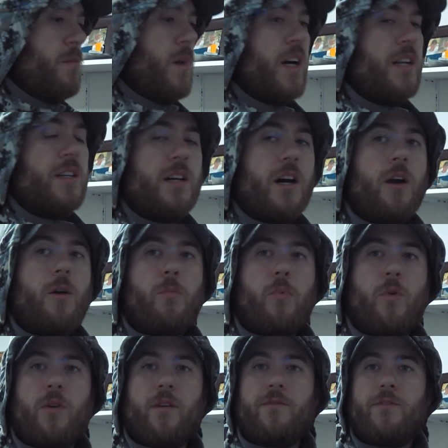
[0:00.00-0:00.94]
my entire
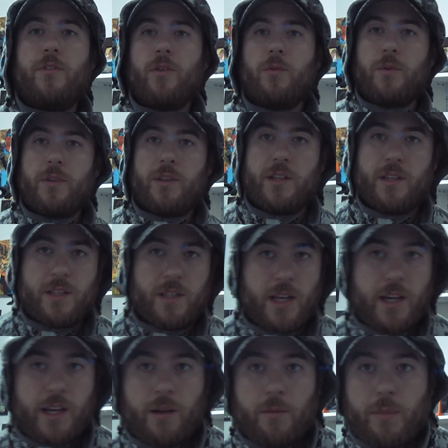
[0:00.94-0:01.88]
peripheral with this
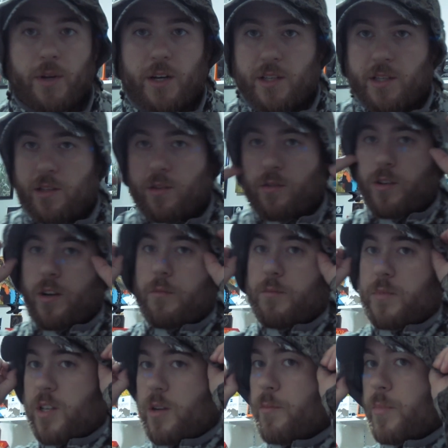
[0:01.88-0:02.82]
thing, but it still
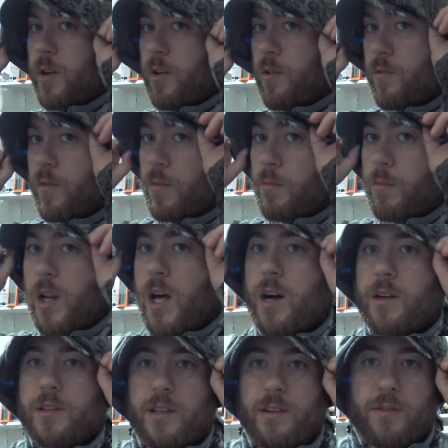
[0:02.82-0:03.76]
comes up and over and
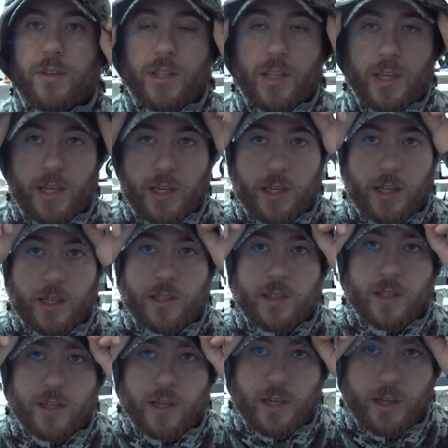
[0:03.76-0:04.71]
blocks everything.
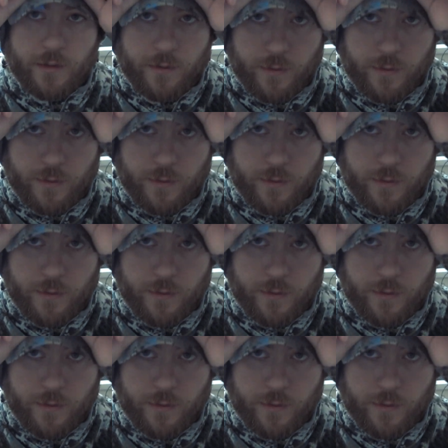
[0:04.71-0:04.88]
It's cut